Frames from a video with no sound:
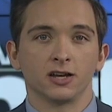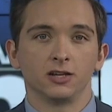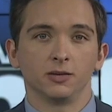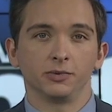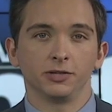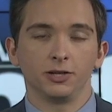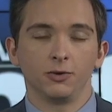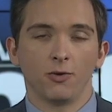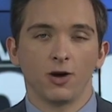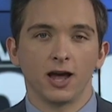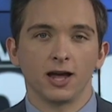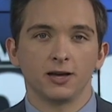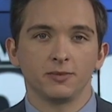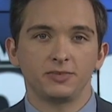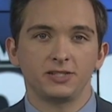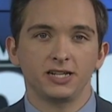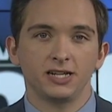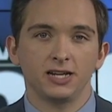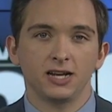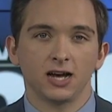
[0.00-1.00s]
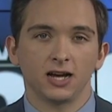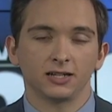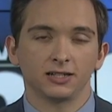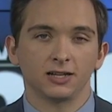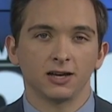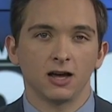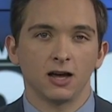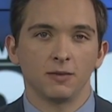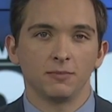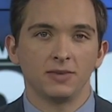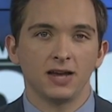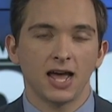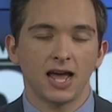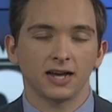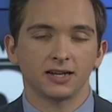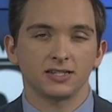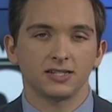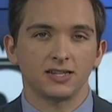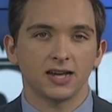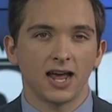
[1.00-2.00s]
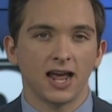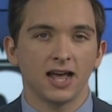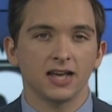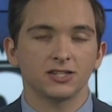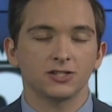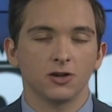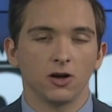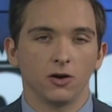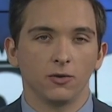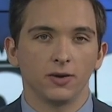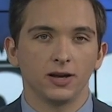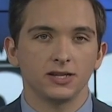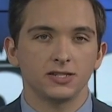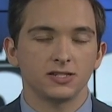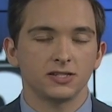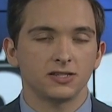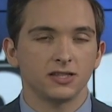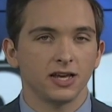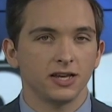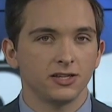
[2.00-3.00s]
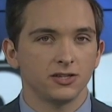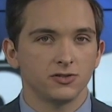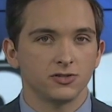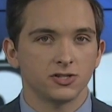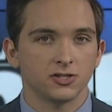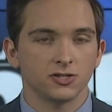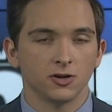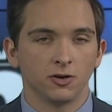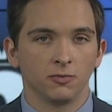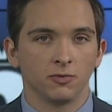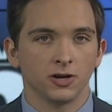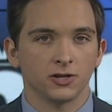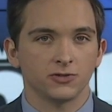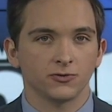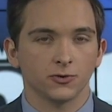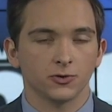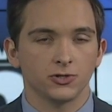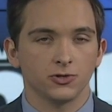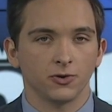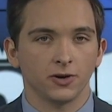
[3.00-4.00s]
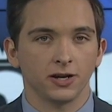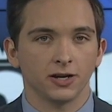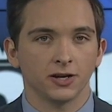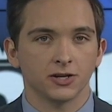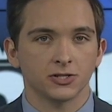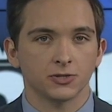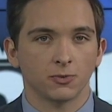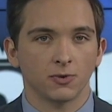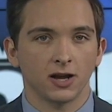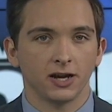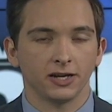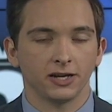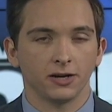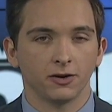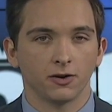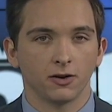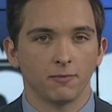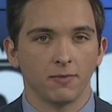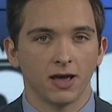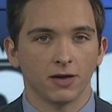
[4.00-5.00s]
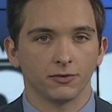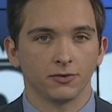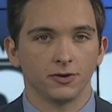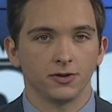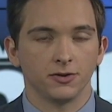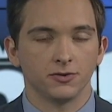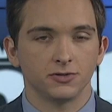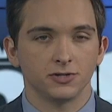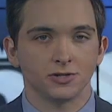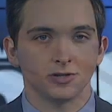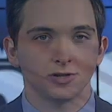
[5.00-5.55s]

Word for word: WYMT.com next. As always, thank you so much for joining us right here on Mountain News